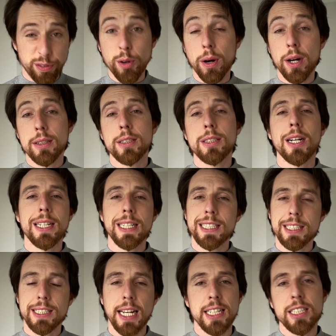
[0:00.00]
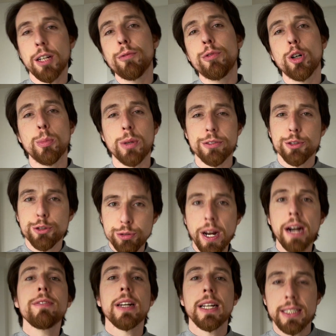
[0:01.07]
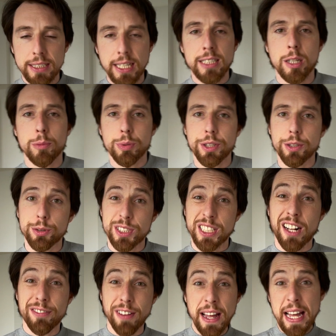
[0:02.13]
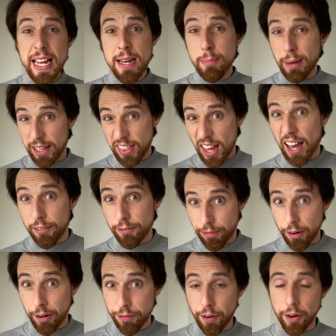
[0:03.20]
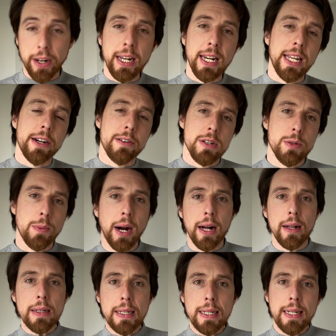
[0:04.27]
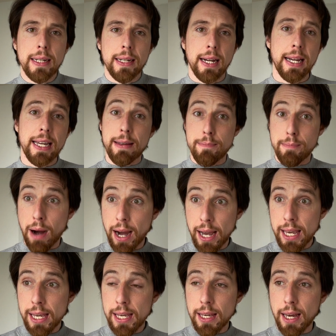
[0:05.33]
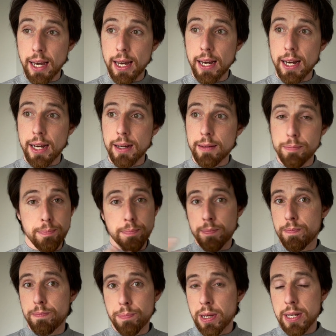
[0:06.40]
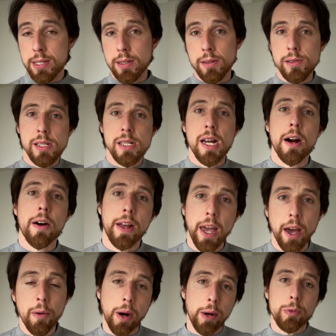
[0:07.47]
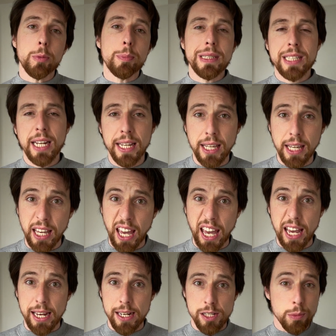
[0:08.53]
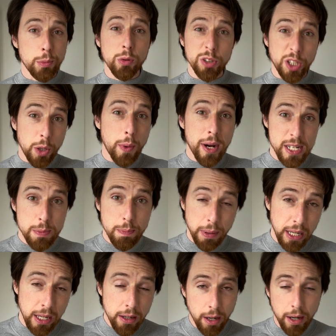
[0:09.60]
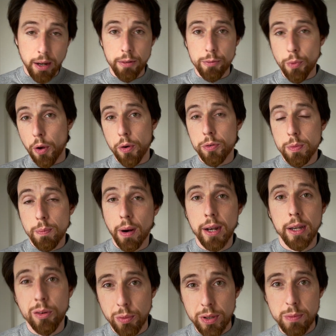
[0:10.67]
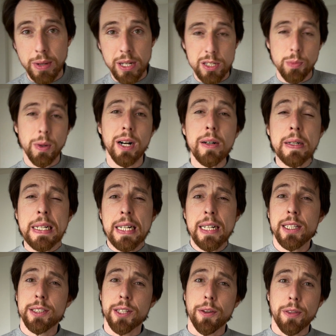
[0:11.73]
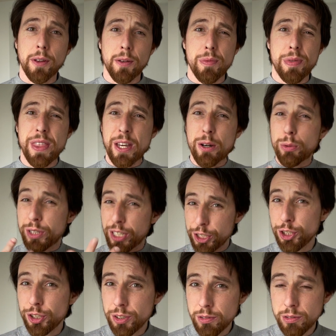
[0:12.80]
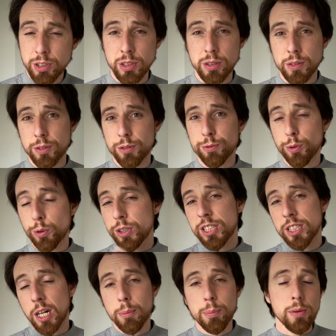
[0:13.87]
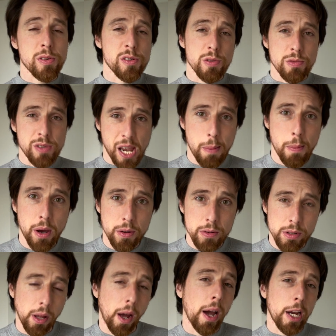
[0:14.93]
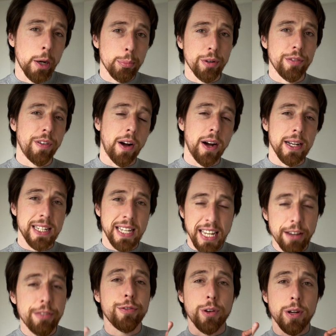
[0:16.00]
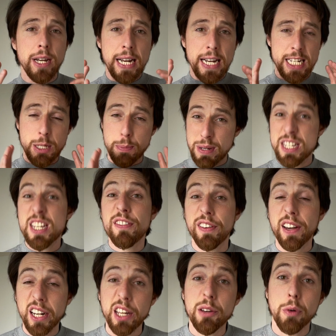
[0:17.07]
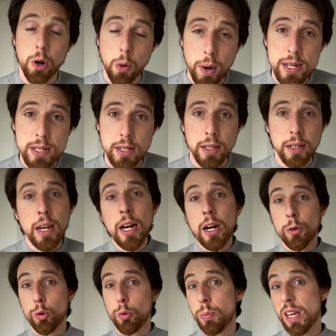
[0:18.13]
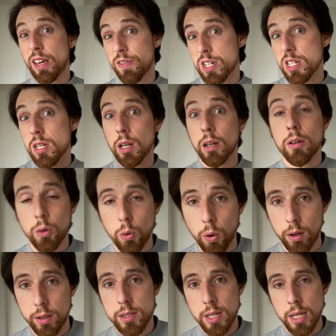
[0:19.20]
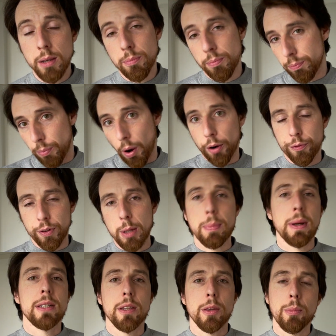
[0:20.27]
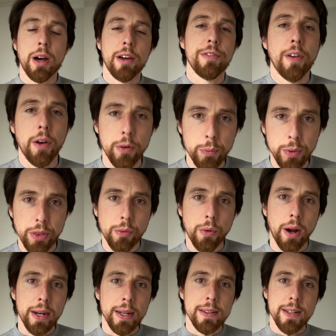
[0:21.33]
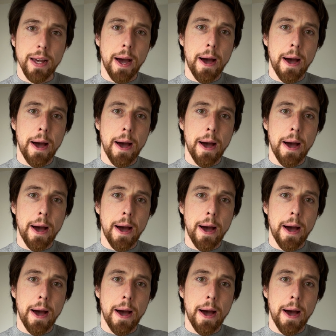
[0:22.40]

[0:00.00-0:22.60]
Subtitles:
you are deciding to take some form of traveling setup with yourself, make that very, very clear as well. In my personal scenario, I will be taking a small USB Rode mic with me as well, so that the auditions and voice samples or demos that I can provide, if specifically requested, will be of a certain quality, hopefully better than my phone, with the right